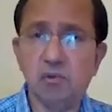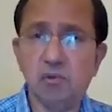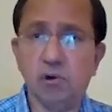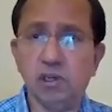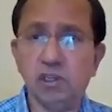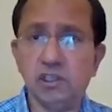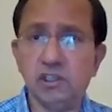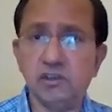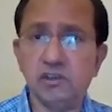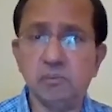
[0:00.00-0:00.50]

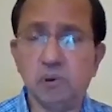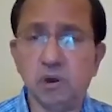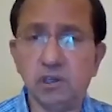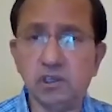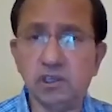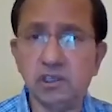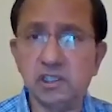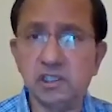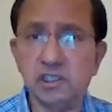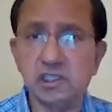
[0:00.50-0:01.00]
what is
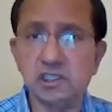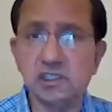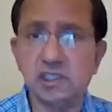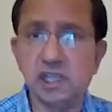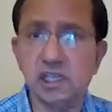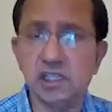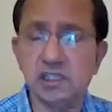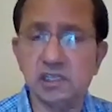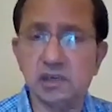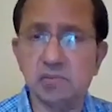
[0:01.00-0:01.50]
important is the
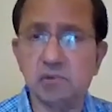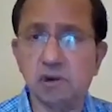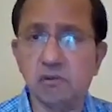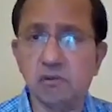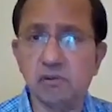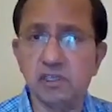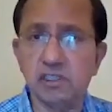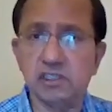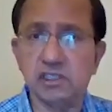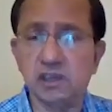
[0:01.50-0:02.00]
sales and
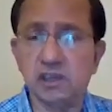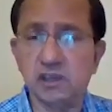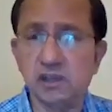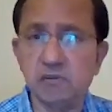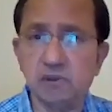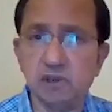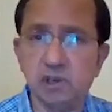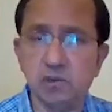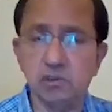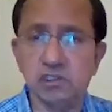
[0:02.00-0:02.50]
profits and
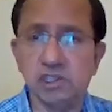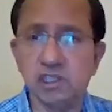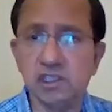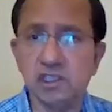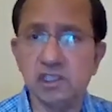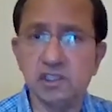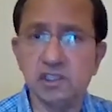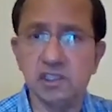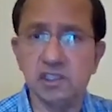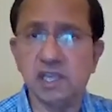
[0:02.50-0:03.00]
revenues
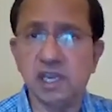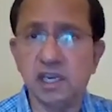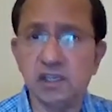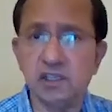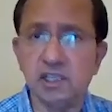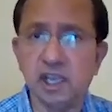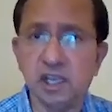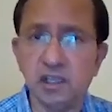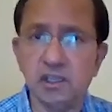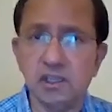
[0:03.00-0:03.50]
and this and that
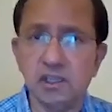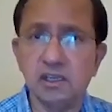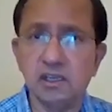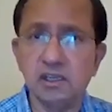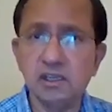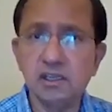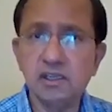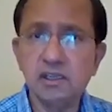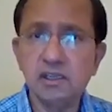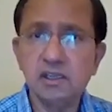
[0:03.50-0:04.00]
and the other,
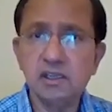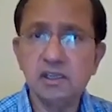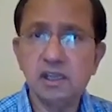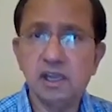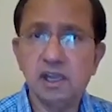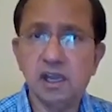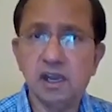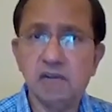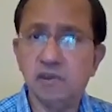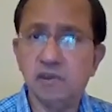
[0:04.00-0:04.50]

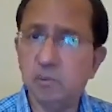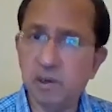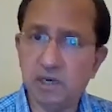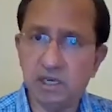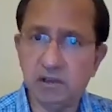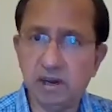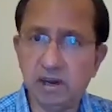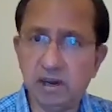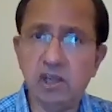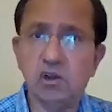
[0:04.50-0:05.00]
we
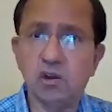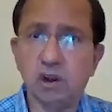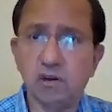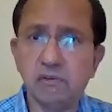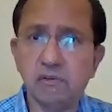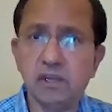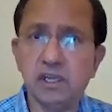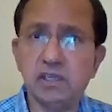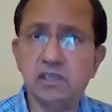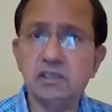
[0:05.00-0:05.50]
might have had a
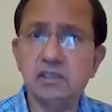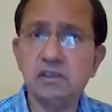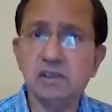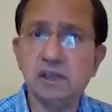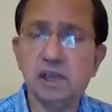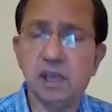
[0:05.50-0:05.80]
conflict.